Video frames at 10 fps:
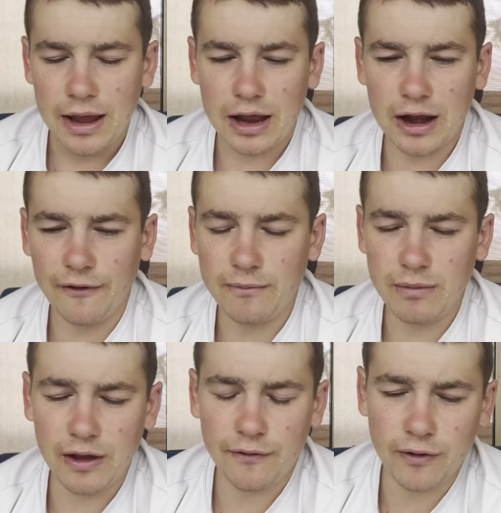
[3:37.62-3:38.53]
enough of
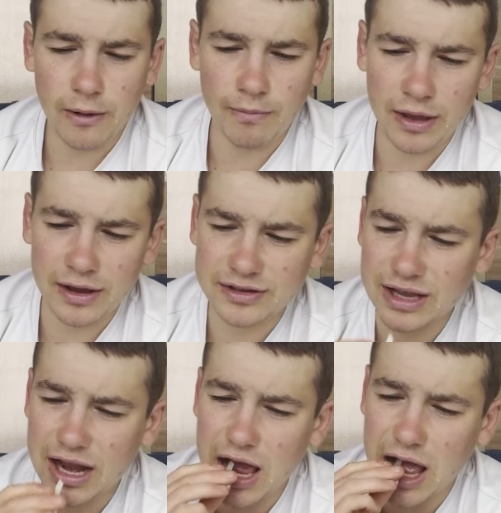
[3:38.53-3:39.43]
me from this
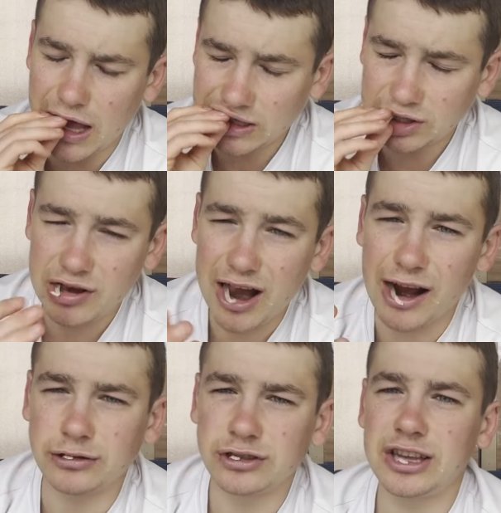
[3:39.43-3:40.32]
and uh,
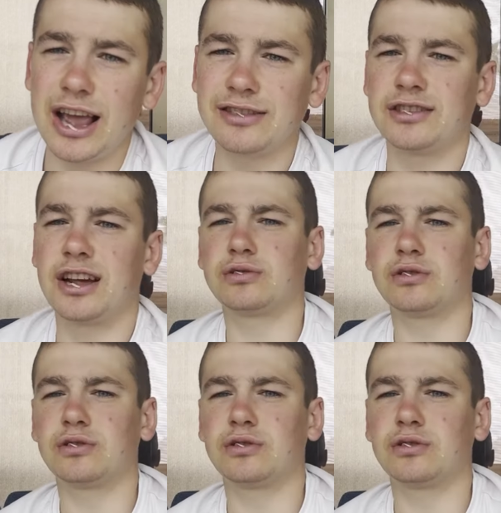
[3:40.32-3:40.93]
yeah, see you guys in the next